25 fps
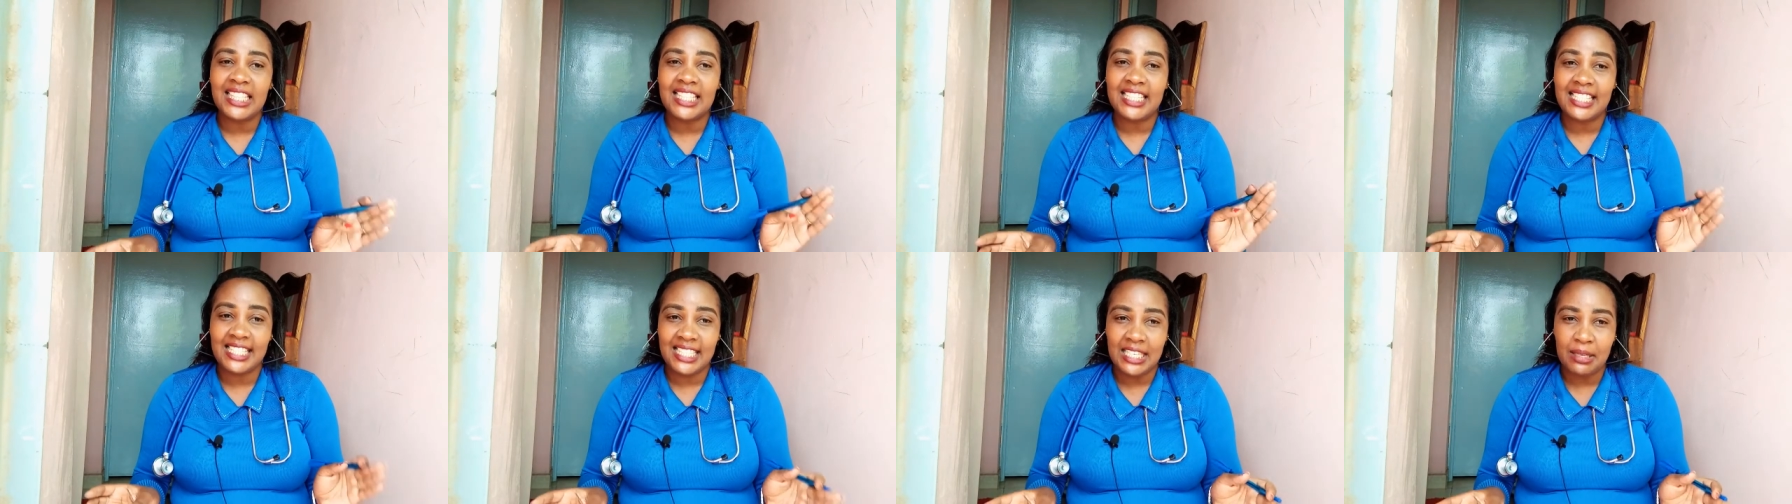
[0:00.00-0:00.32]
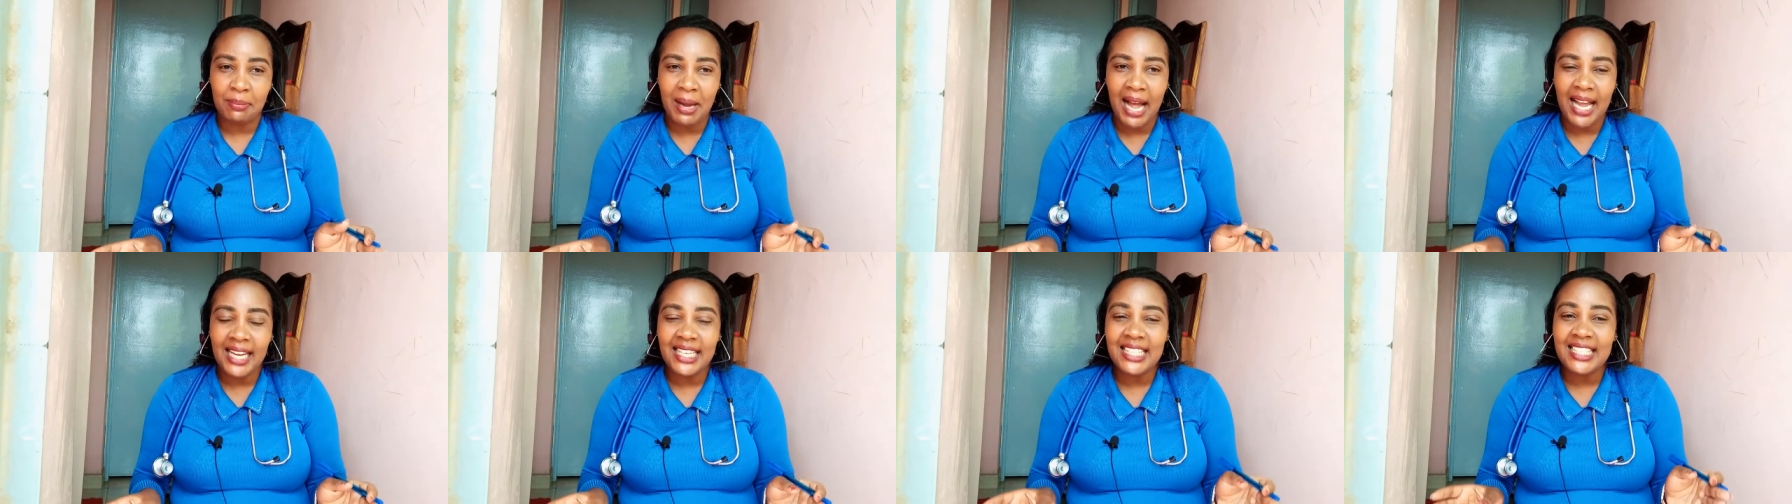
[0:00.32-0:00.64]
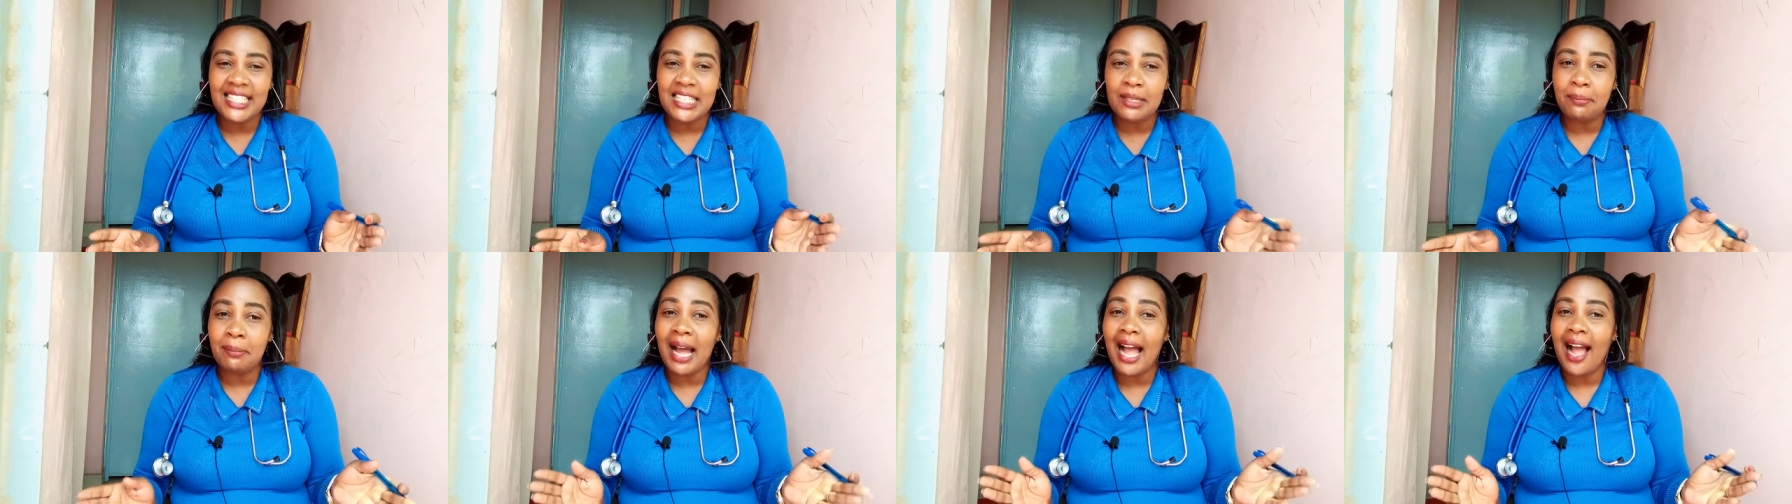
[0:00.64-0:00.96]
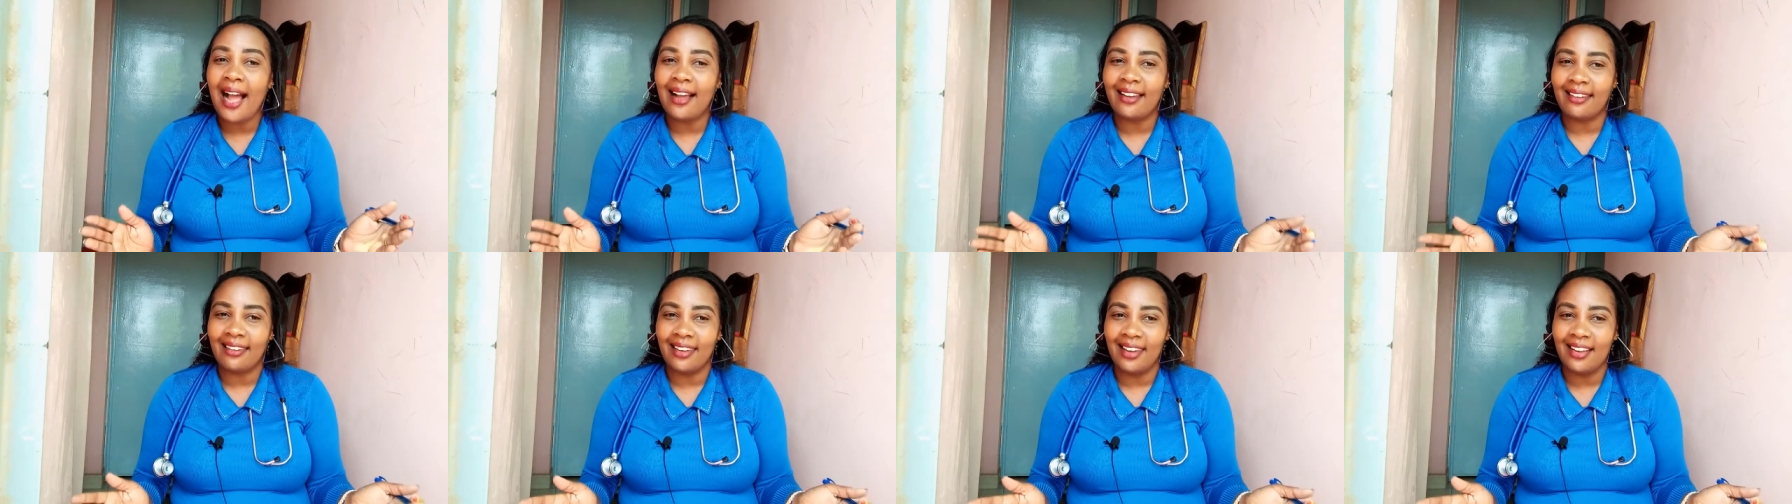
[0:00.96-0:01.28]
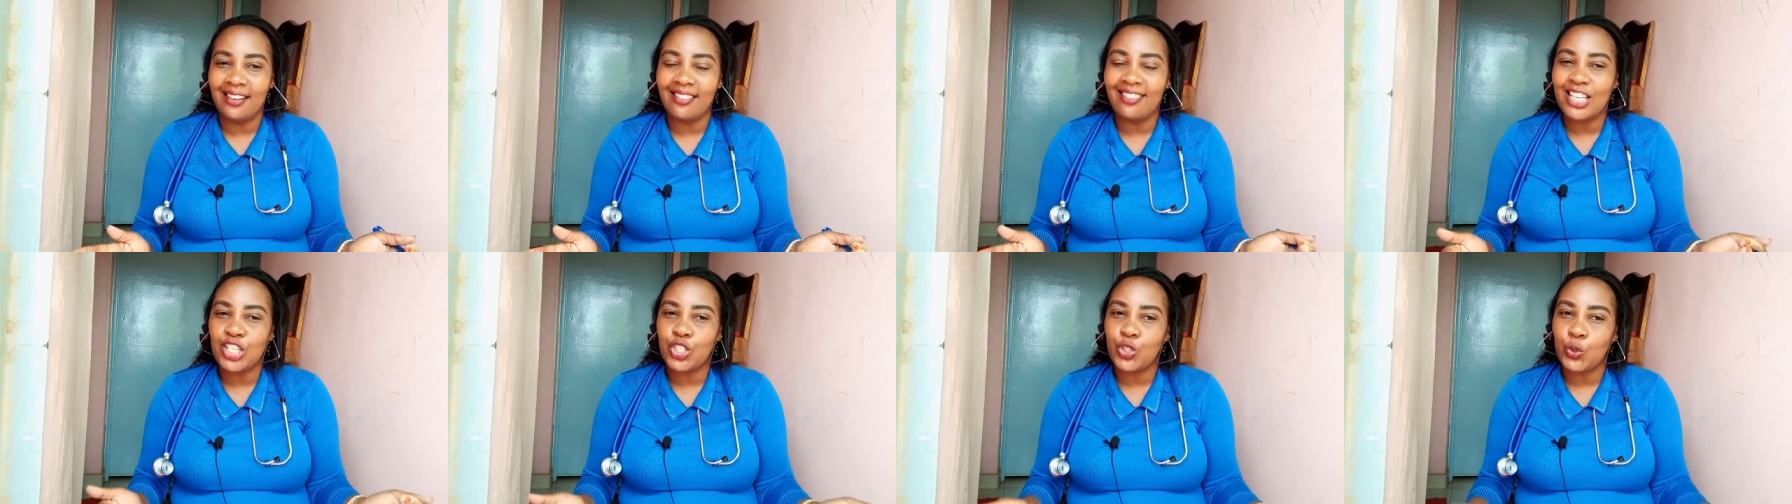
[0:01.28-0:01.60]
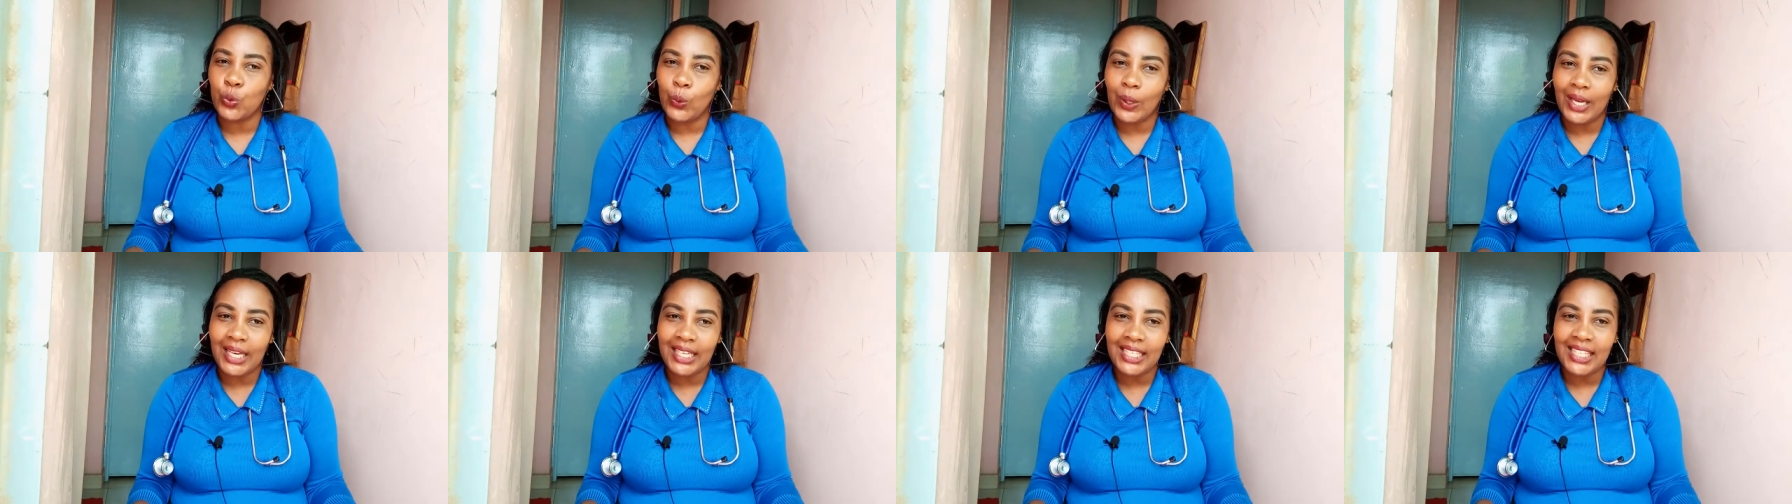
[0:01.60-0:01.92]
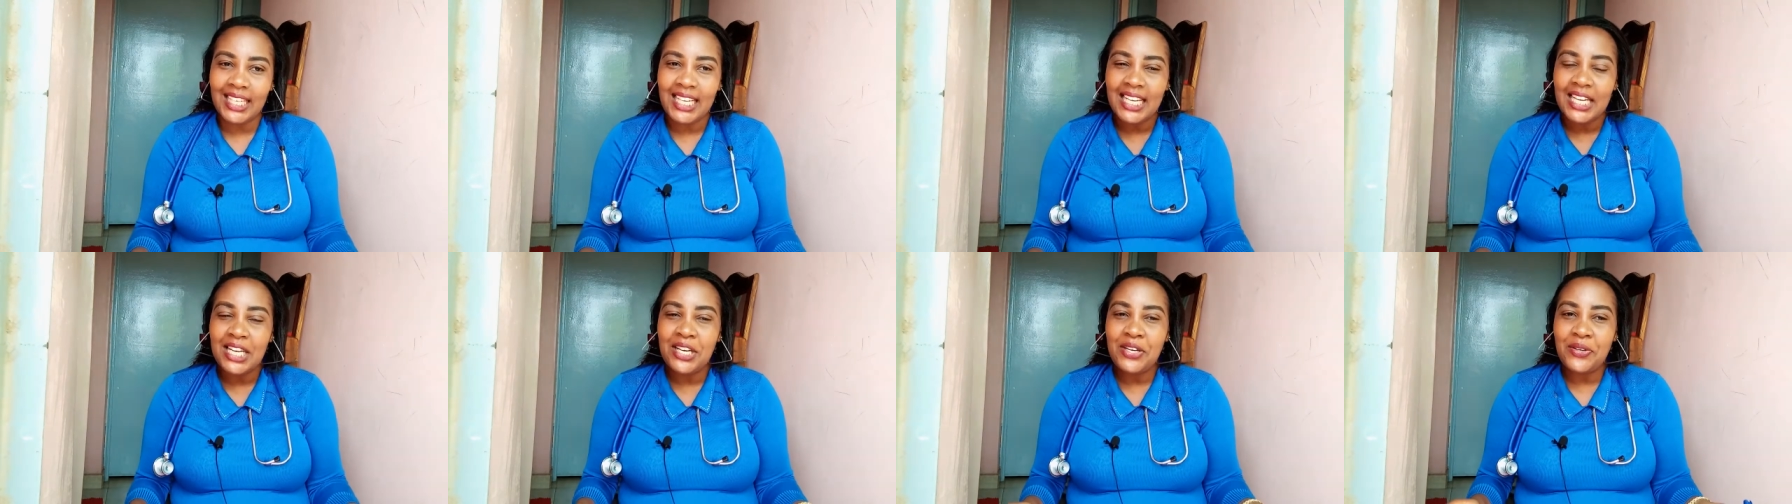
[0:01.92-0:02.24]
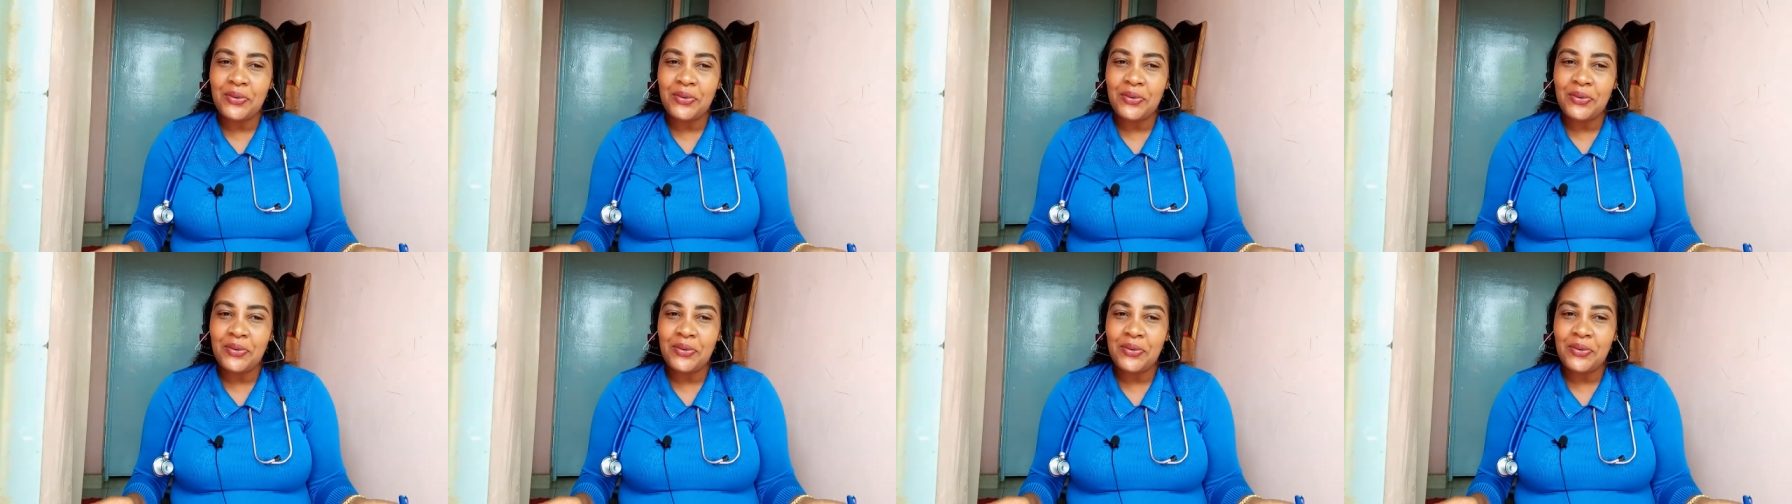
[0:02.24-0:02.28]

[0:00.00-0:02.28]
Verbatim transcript: edema? Edema, again, the swelling.